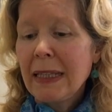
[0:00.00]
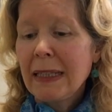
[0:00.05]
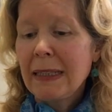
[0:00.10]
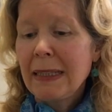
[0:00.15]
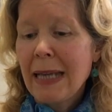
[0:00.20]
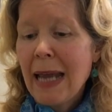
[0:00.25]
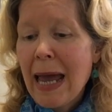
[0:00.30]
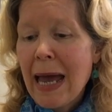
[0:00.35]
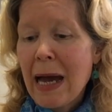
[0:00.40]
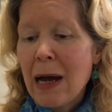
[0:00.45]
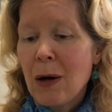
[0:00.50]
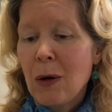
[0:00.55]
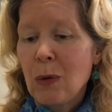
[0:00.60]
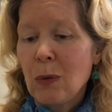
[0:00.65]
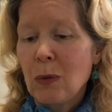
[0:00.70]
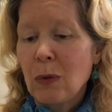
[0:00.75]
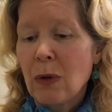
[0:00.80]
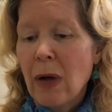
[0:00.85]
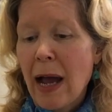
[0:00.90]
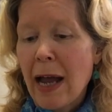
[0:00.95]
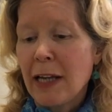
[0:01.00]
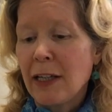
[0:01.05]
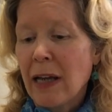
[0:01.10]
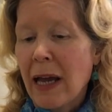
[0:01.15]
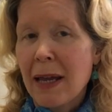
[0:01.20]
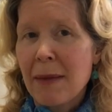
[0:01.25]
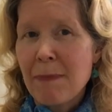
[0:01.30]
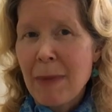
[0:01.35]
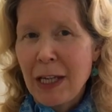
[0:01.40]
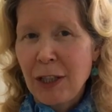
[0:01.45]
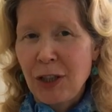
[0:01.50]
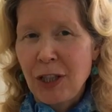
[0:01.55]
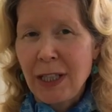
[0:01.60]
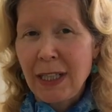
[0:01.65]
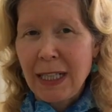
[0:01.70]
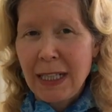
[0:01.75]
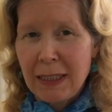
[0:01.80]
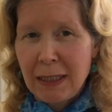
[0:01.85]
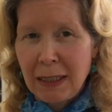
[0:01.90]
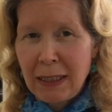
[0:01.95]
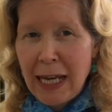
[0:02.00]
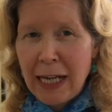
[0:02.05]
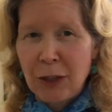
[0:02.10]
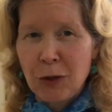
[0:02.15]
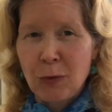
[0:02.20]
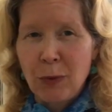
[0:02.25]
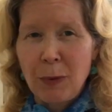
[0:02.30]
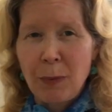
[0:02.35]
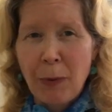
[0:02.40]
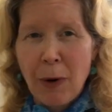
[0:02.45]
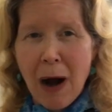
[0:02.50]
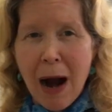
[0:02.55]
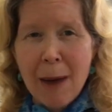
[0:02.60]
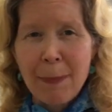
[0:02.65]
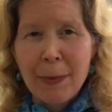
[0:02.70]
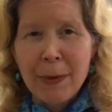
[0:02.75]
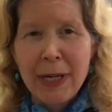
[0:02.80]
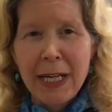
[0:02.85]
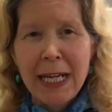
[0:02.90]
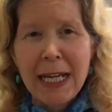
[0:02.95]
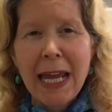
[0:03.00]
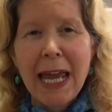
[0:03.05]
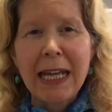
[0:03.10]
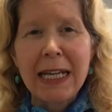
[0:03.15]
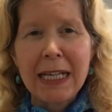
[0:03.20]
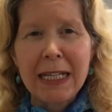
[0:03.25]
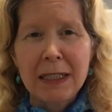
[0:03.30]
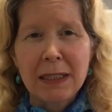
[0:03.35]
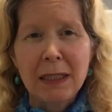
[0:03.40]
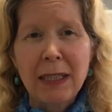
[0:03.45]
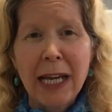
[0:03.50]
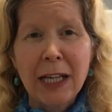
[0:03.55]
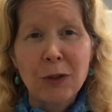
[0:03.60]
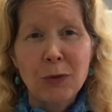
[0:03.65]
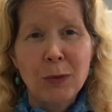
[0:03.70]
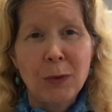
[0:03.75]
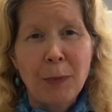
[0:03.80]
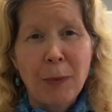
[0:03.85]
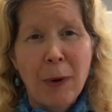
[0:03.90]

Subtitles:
Now, I mentioned intellectual property, and intellectual